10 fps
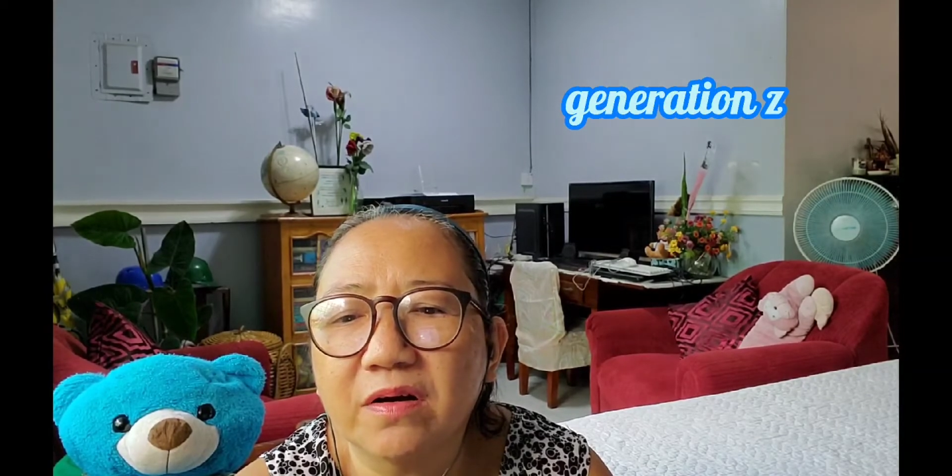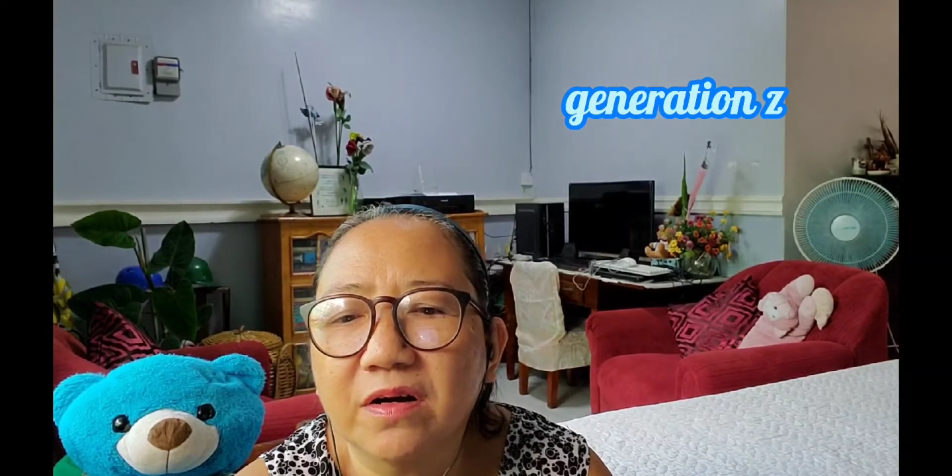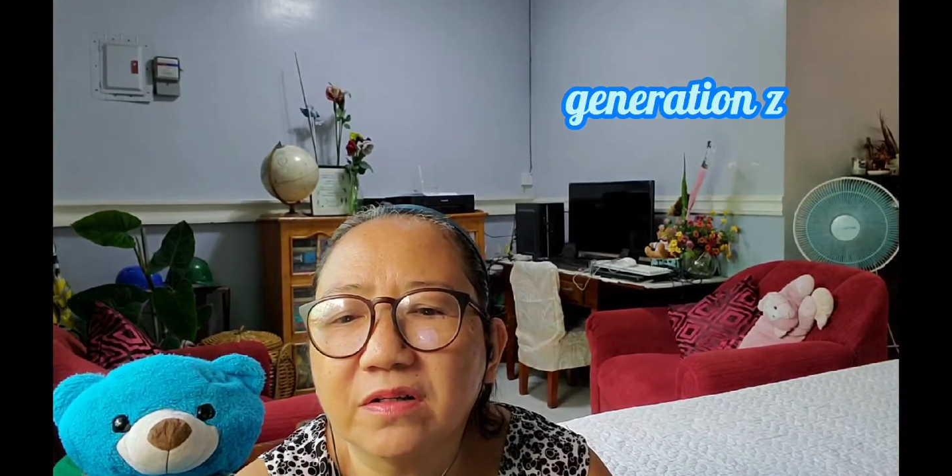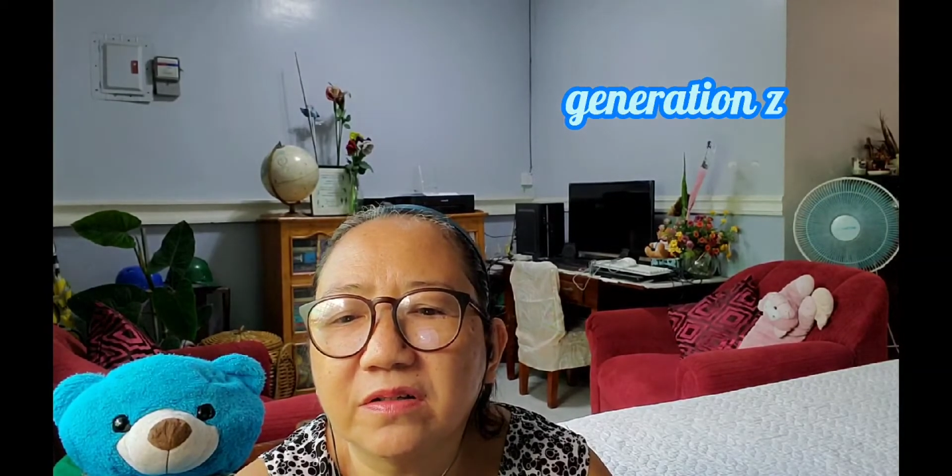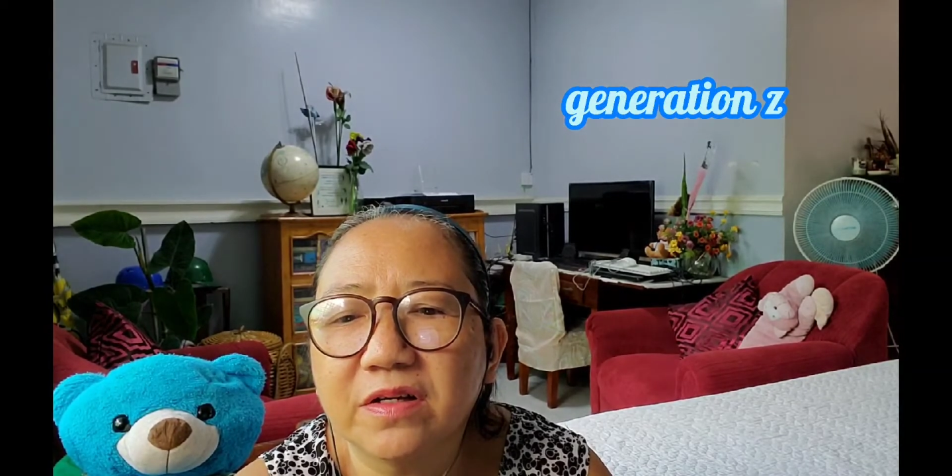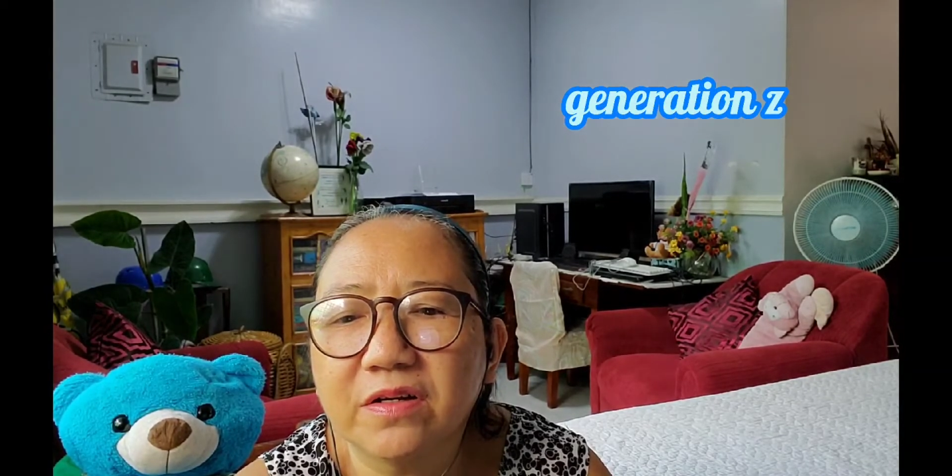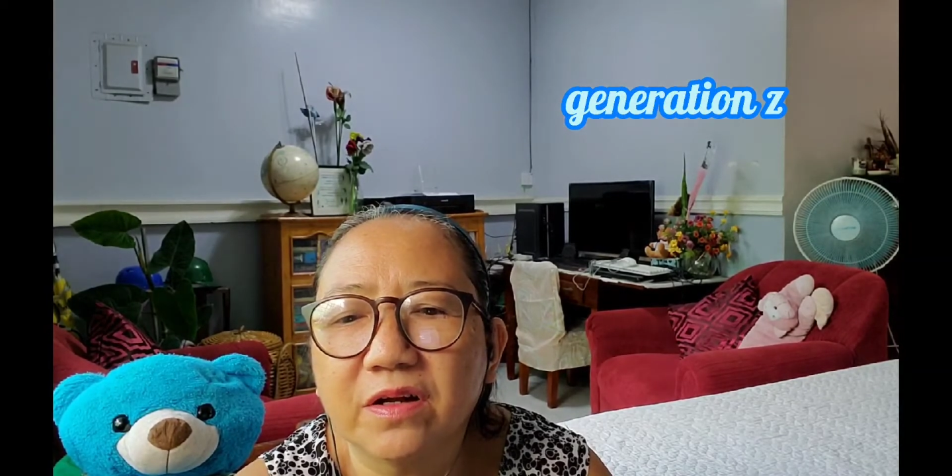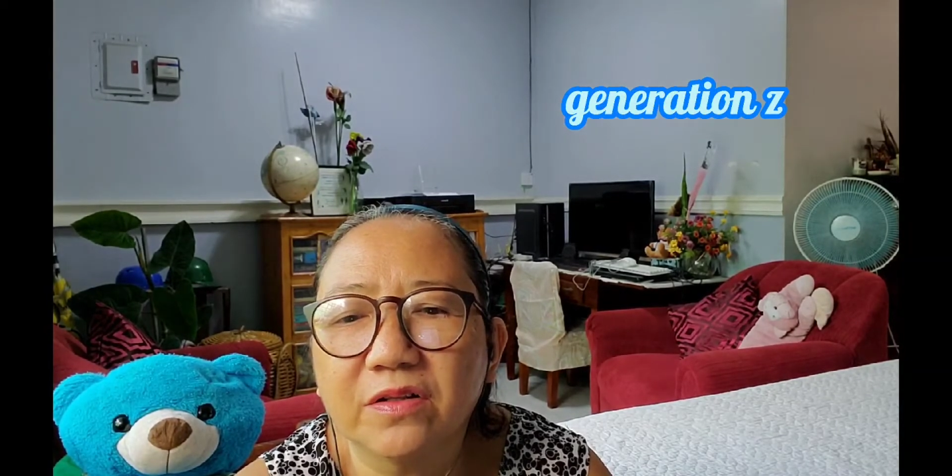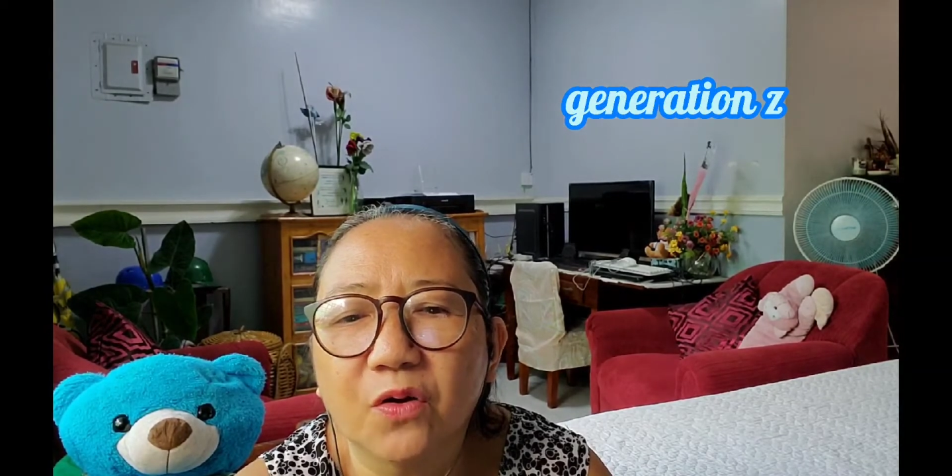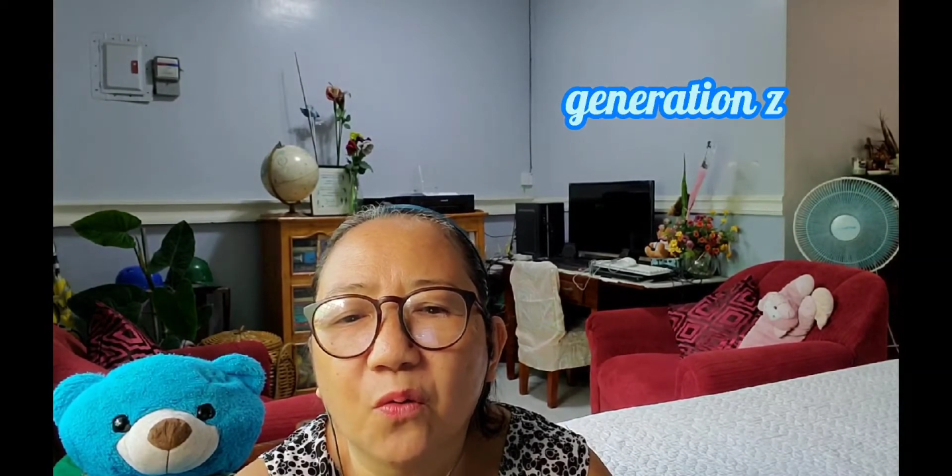country
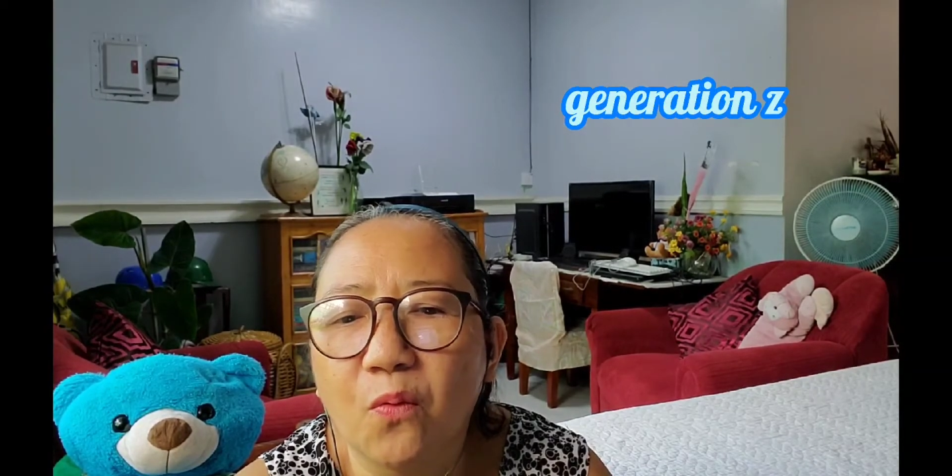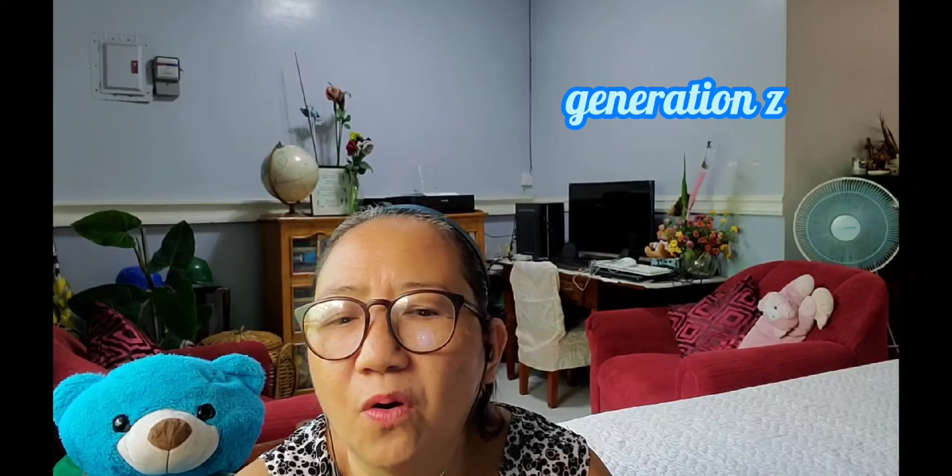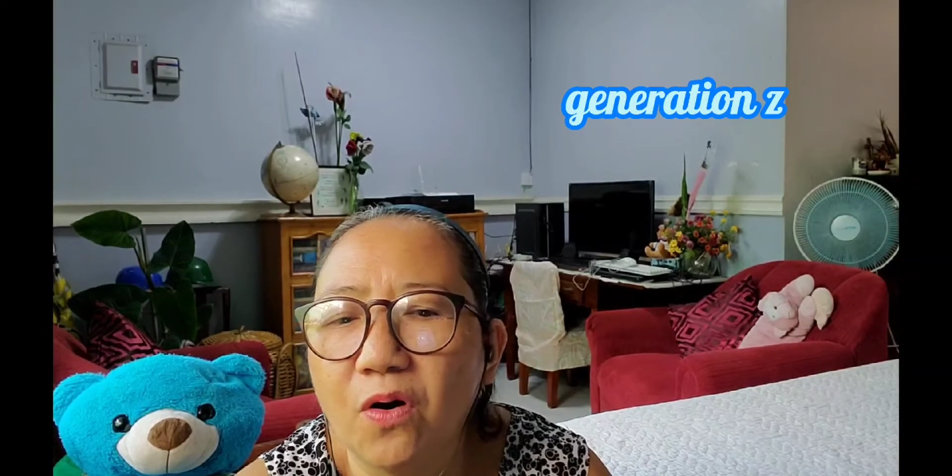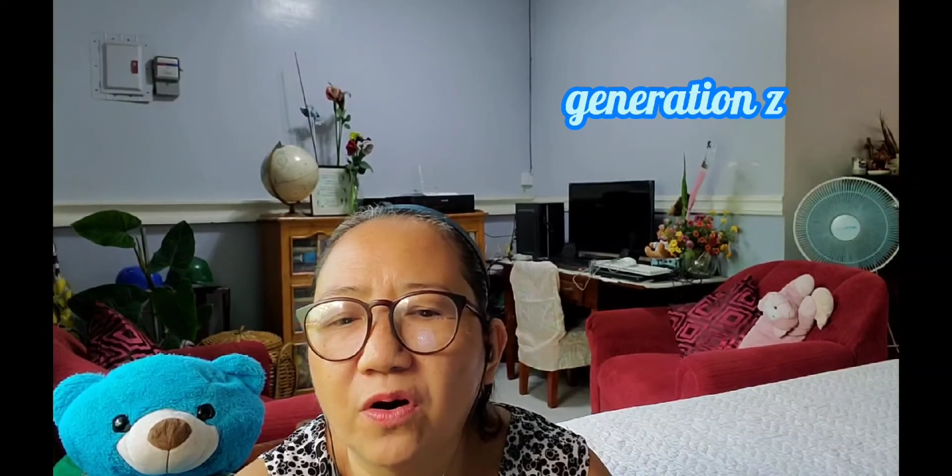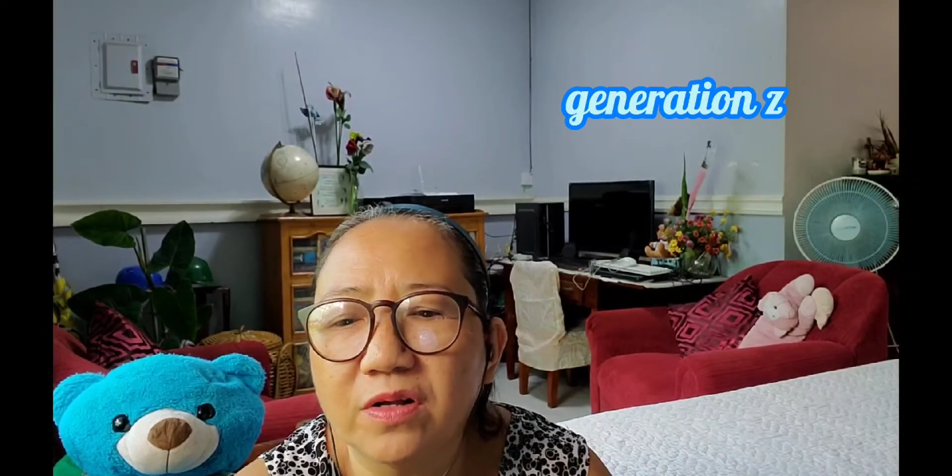not a war,